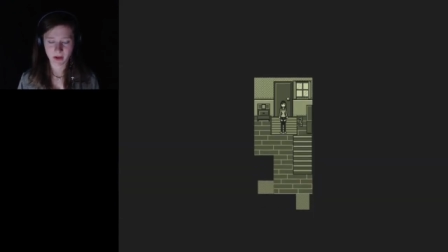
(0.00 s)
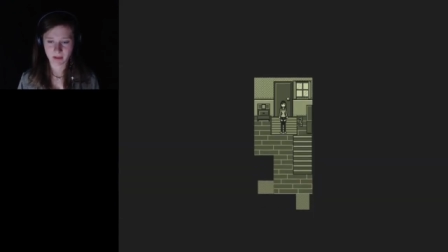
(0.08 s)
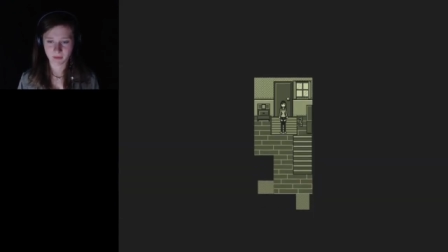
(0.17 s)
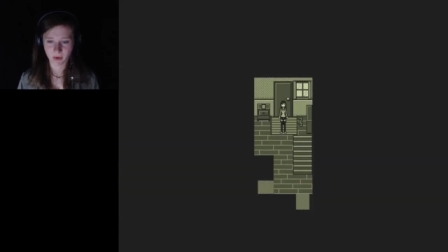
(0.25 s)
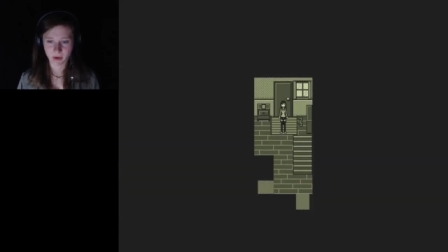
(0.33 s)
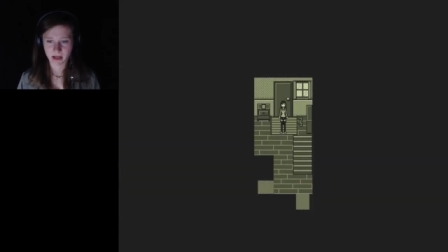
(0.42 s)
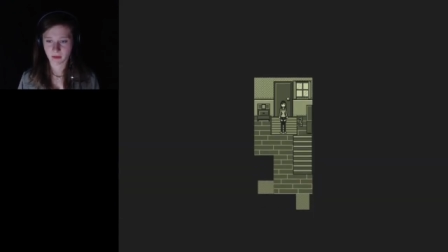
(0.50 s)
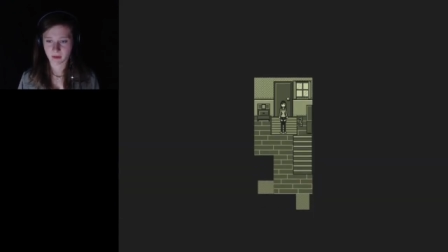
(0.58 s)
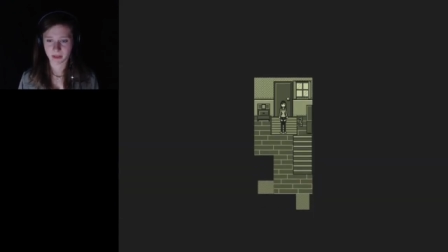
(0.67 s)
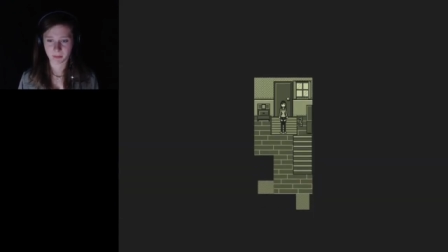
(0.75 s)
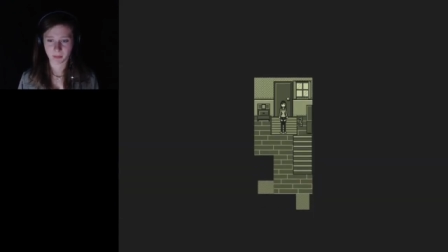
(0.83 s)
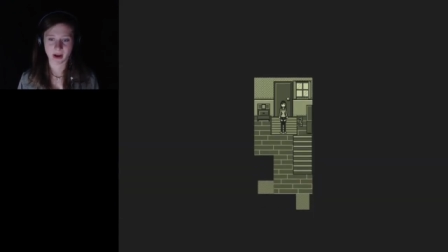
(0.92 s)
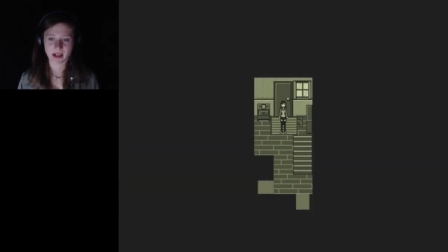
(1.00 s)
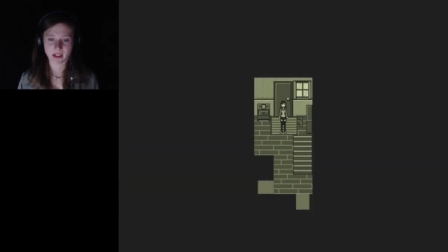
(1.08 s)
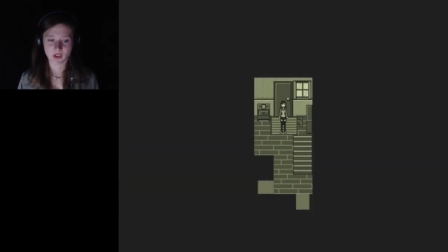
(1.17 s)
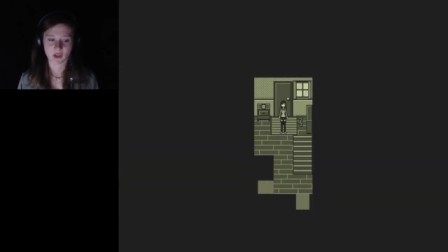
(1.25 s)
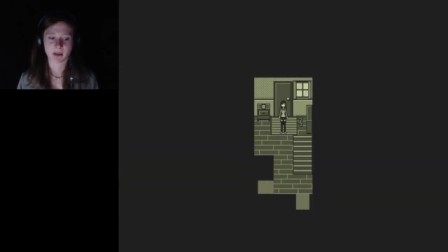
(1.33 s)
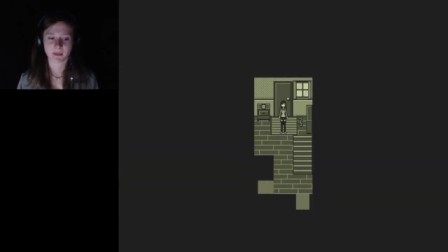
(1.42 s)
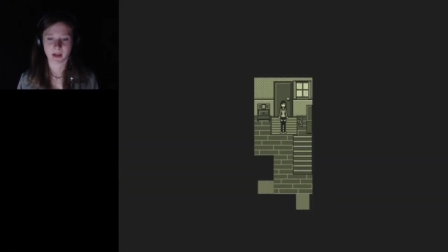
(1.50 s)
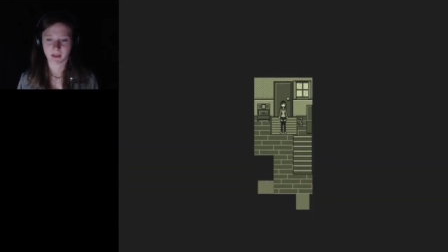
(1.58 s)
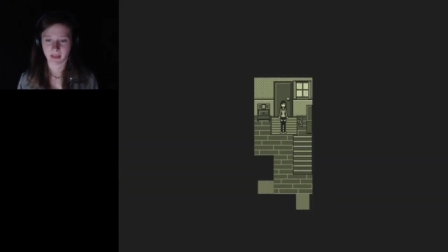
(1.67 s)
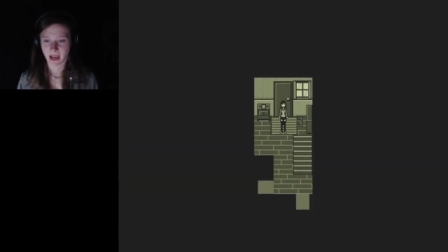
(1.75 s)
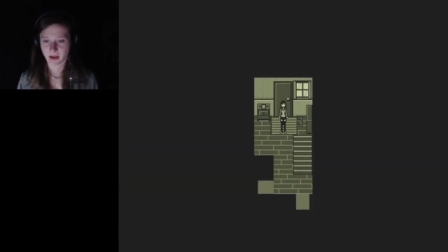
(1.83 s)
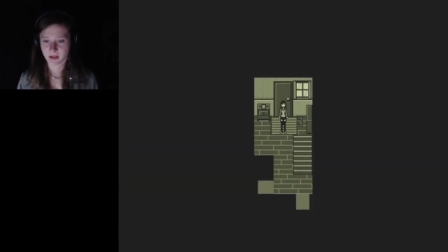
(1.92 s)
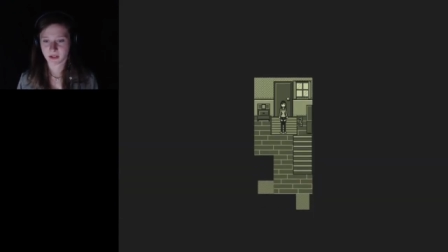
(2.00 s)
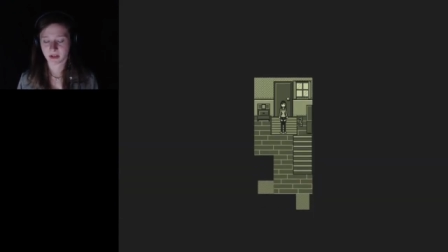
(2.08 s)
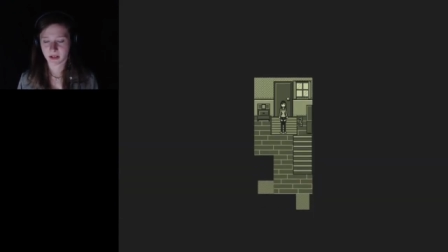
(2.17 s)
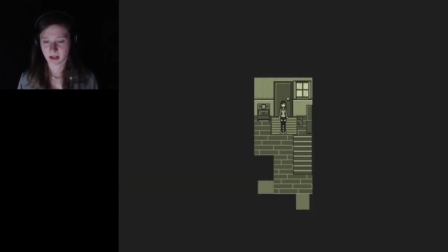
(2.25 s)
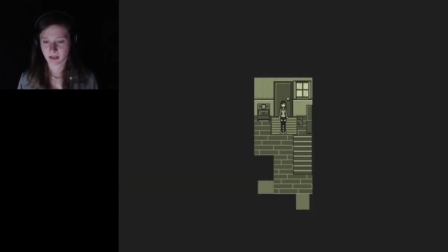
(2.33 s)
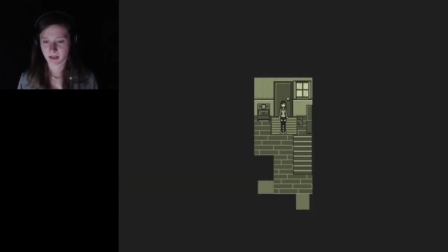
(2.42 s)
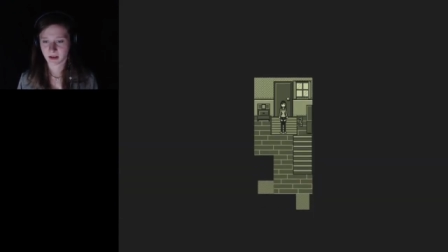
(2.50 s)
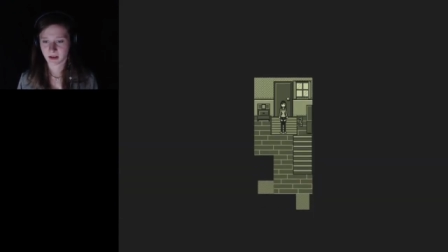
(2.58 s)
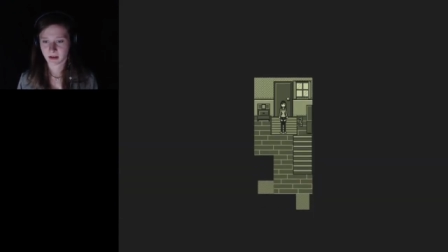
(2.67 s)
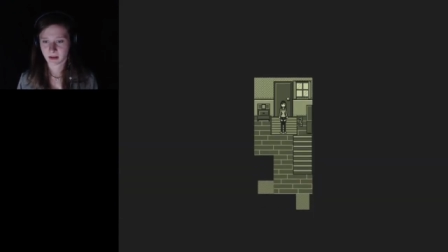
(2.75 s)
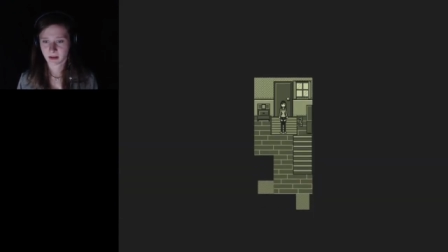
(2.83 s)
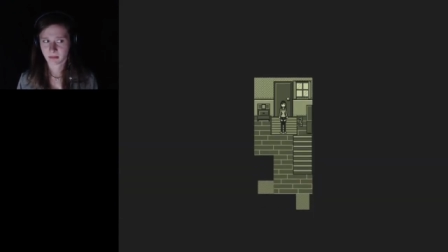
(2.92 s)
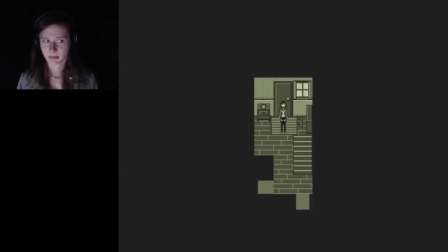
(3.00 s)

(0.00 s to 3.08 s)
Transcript: you have no idea why the price dropped on the house or anything?